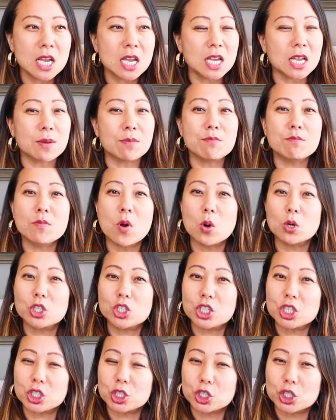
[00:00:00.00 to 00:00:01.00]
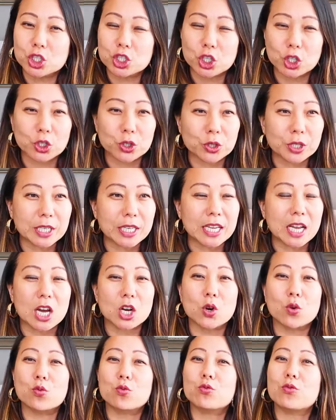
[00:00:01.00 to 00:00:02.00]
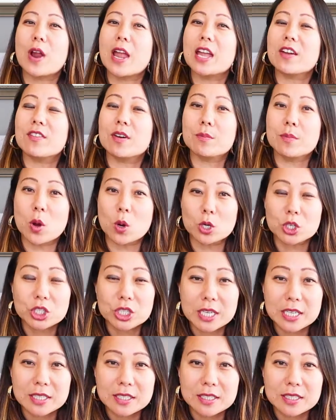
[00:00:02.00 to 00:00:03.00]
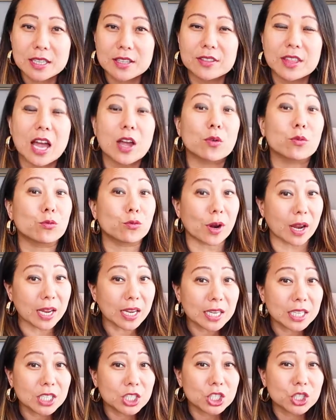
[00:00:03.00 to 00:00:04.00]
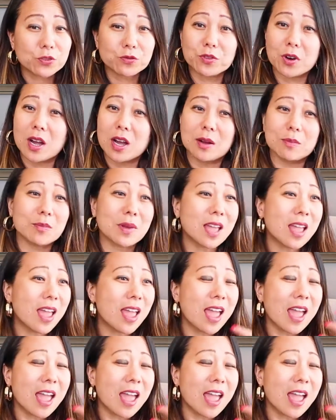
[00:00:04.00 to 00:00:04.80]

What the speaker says: emotional journey, an array of emotions that range from